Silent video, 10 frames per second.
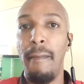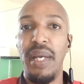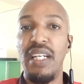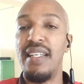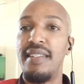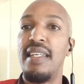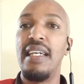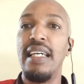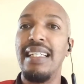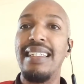
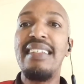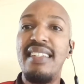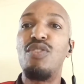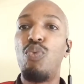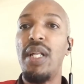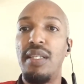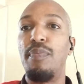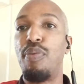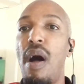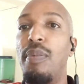because this is what the
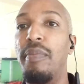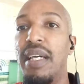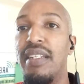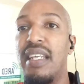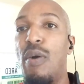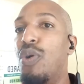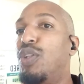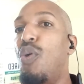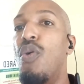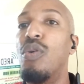problem is. And we
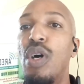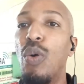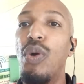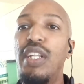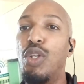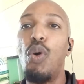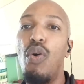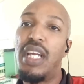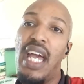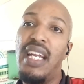either
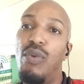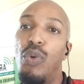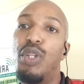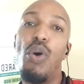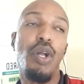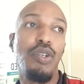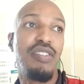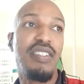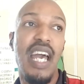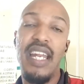don't get it, we don't
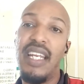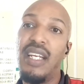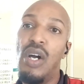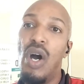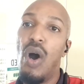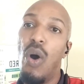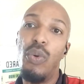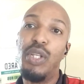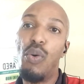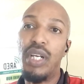understand it, or
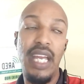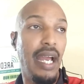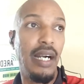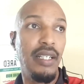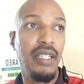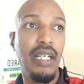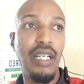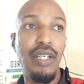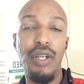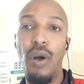we don't care.
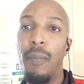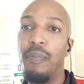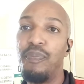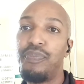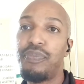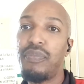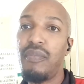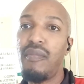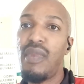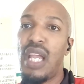You know,
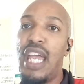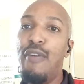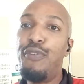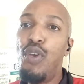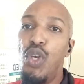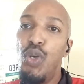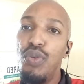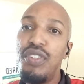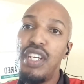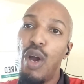if you're
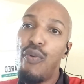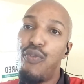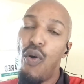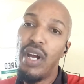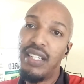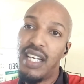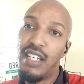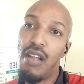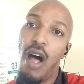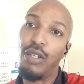using a foreign
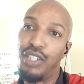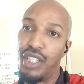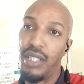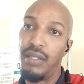technology,